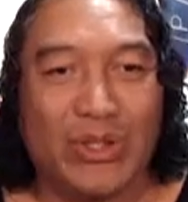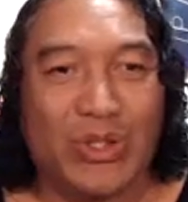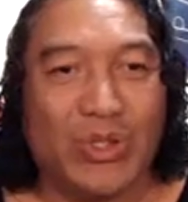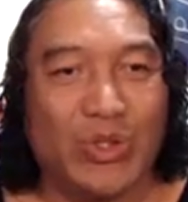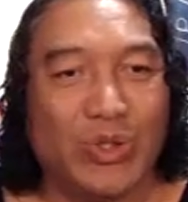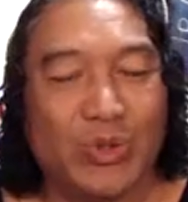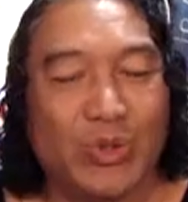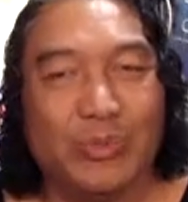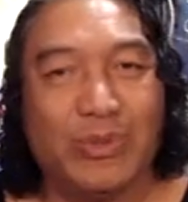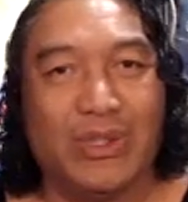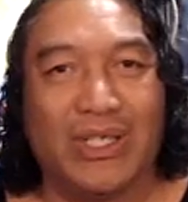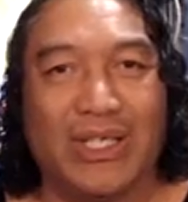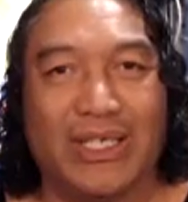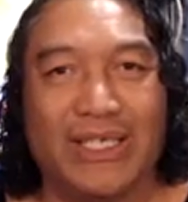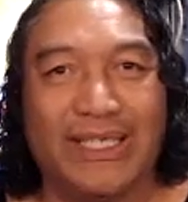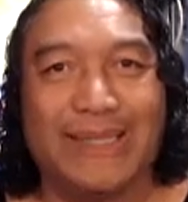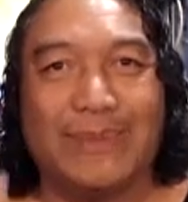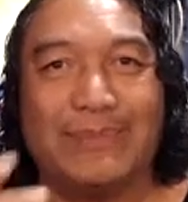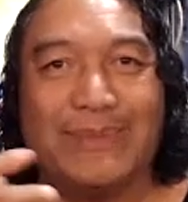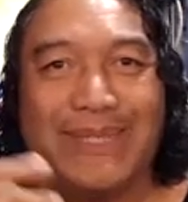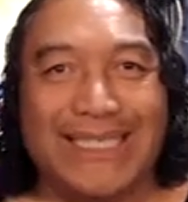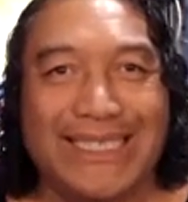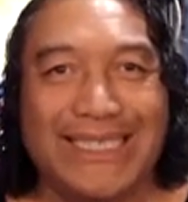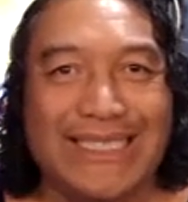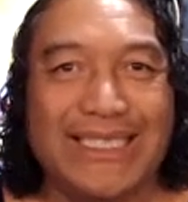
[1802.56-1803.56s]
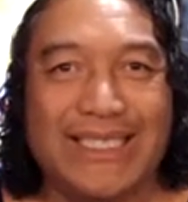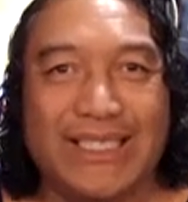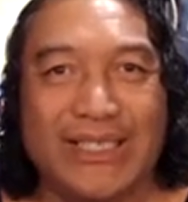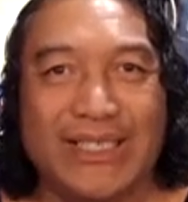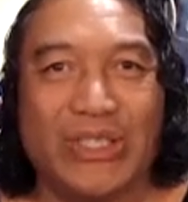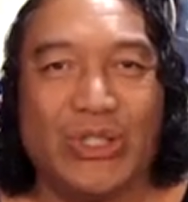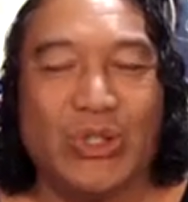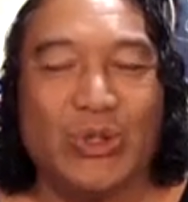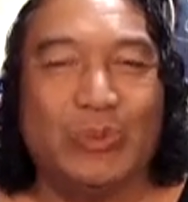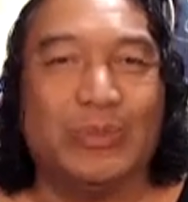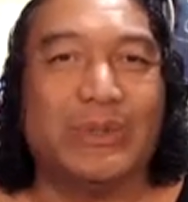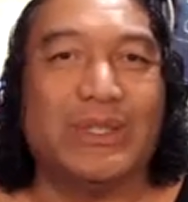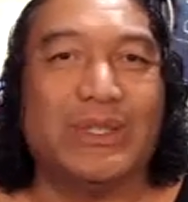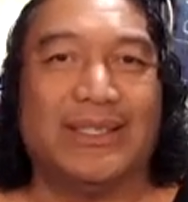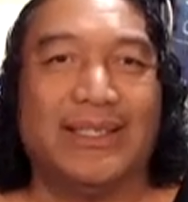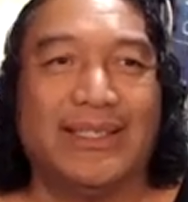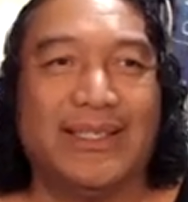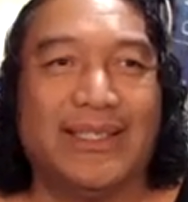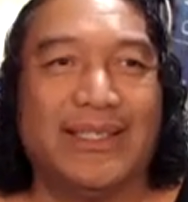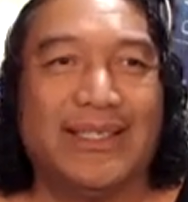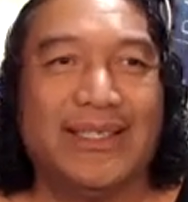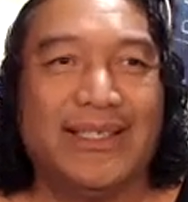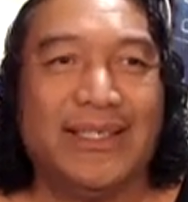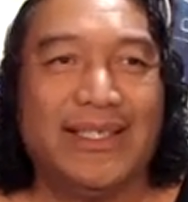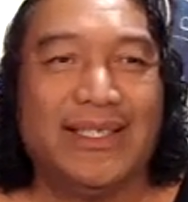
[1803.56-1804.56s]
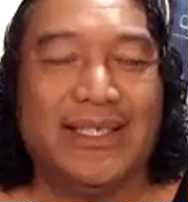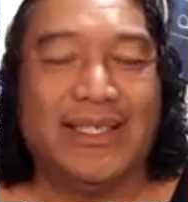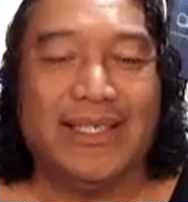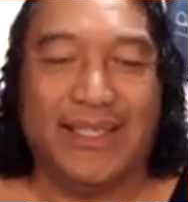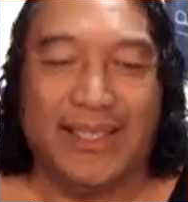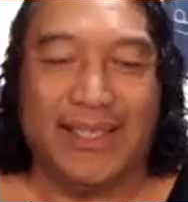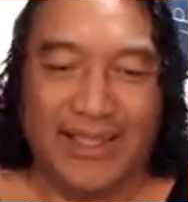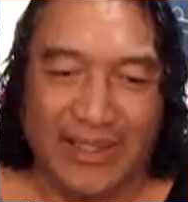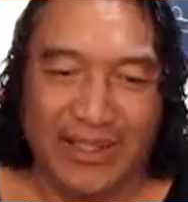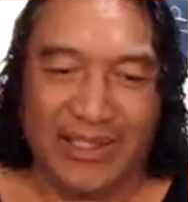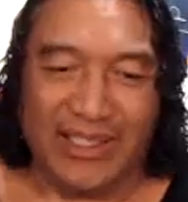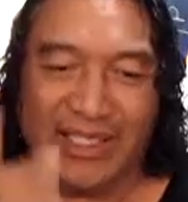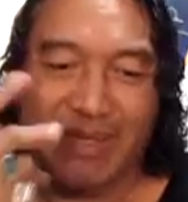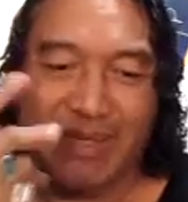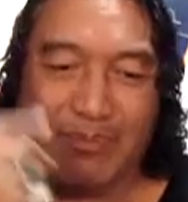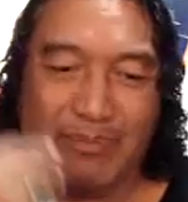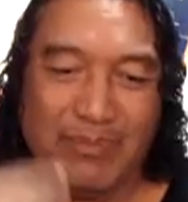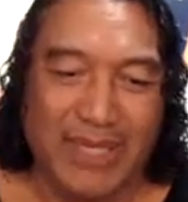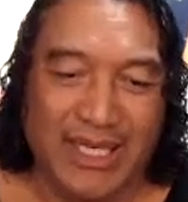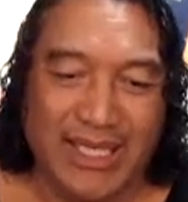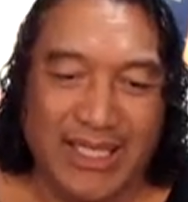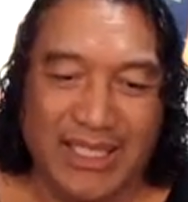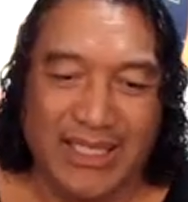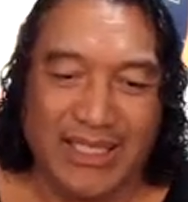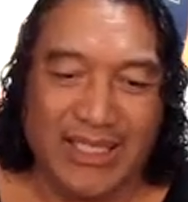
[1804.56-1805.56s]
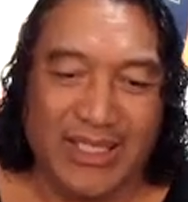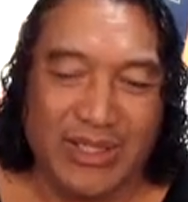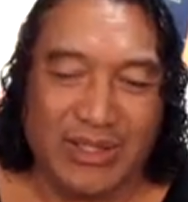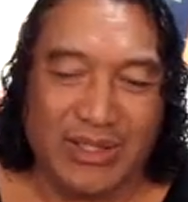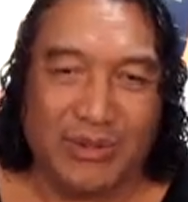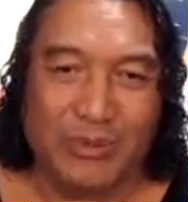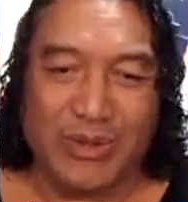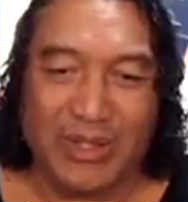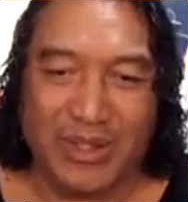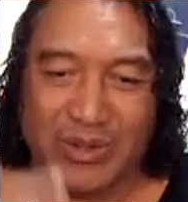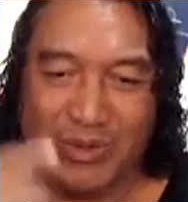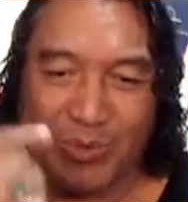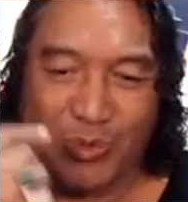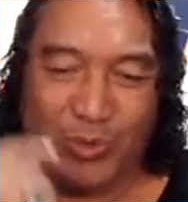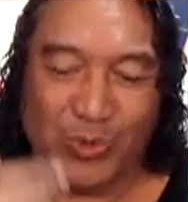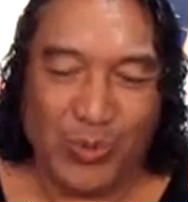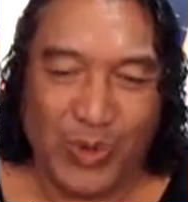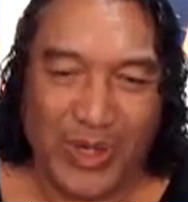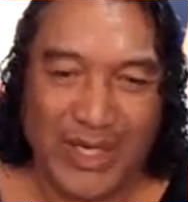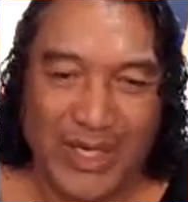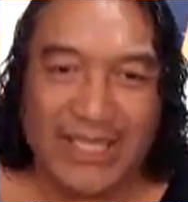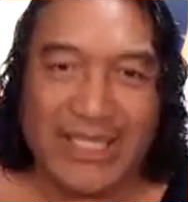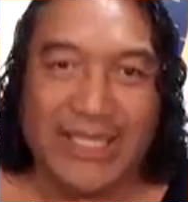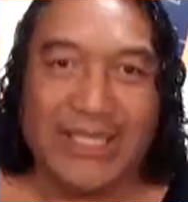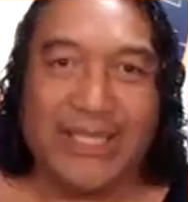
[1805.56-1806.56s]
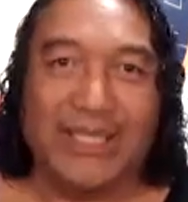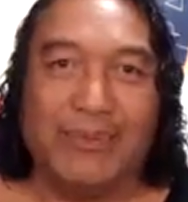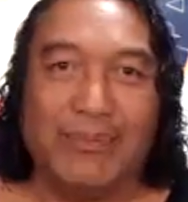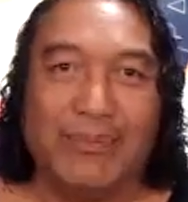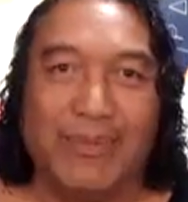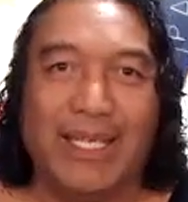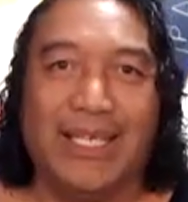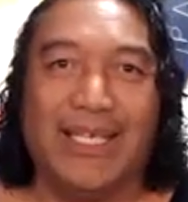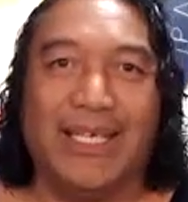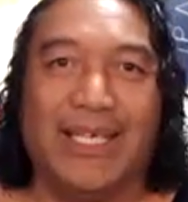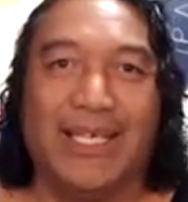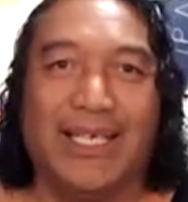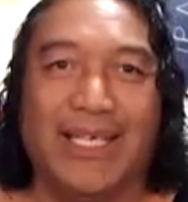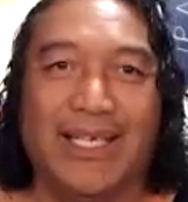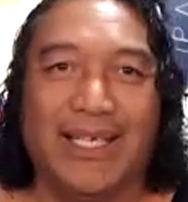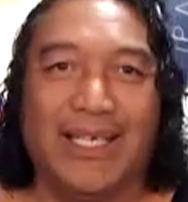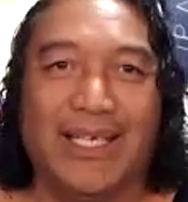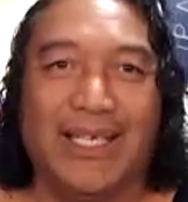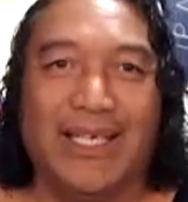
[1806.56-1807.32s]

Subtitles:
human. I am in the human. And I am many in the one, one in the many.